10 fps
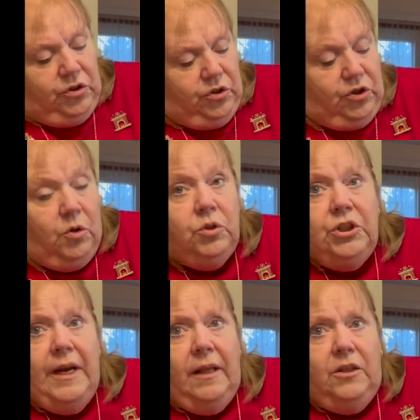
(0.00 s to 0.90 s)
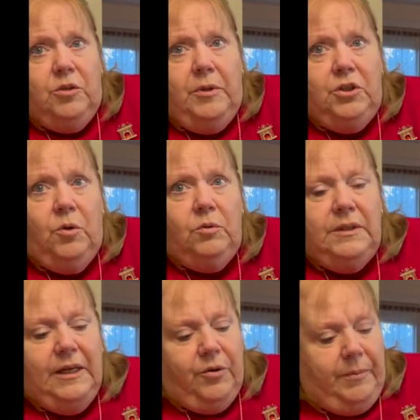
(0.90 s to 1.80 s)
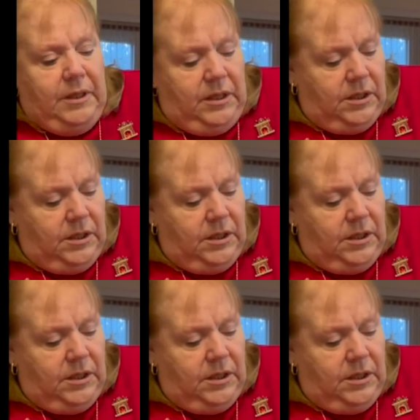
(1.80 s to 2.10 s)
Don't challenge me, don't dare me.